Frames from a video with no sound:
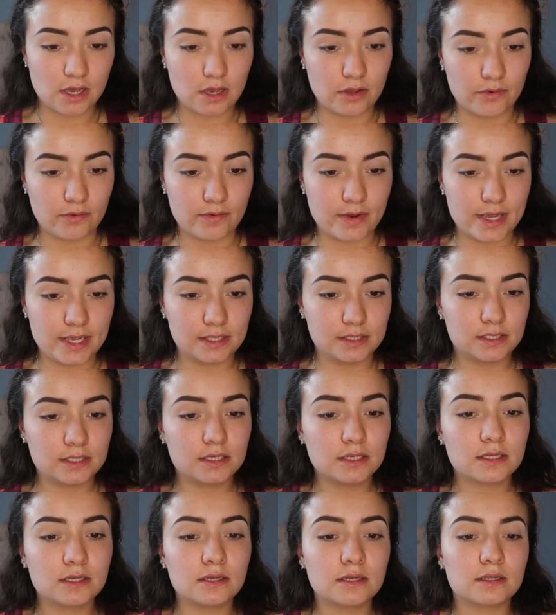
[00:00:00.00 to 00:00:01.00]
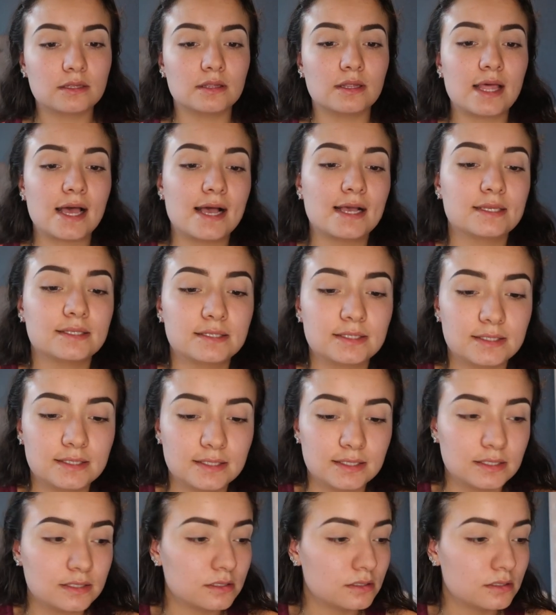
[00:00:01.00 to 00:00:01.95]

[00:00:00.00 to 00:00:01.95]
All right. Last